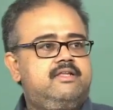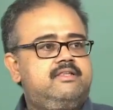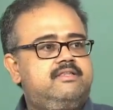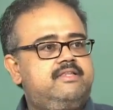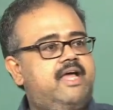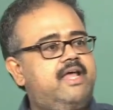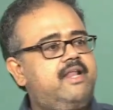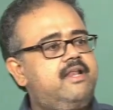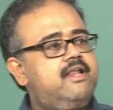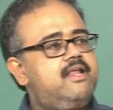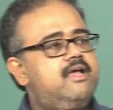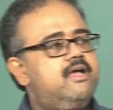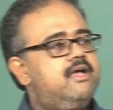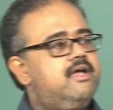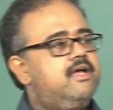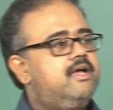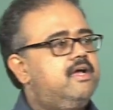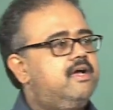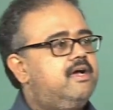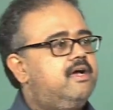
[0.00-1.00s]
than
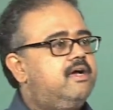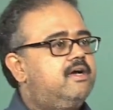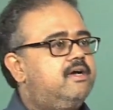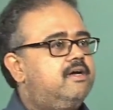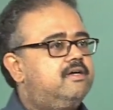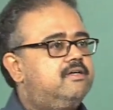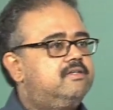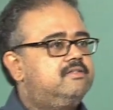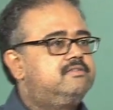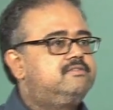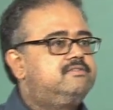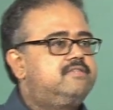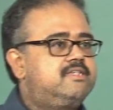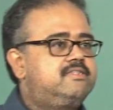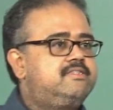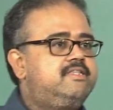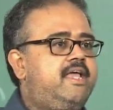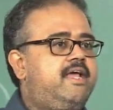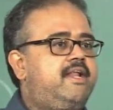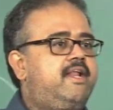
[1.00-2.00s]

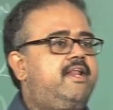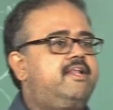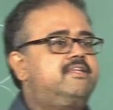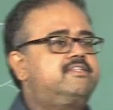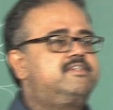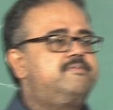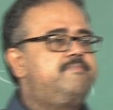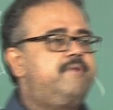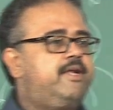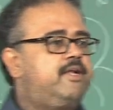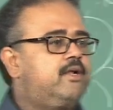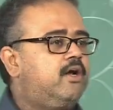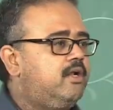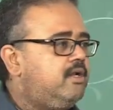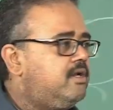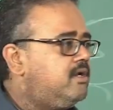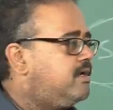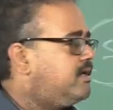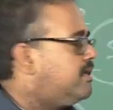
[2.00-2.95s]
just the error estimate on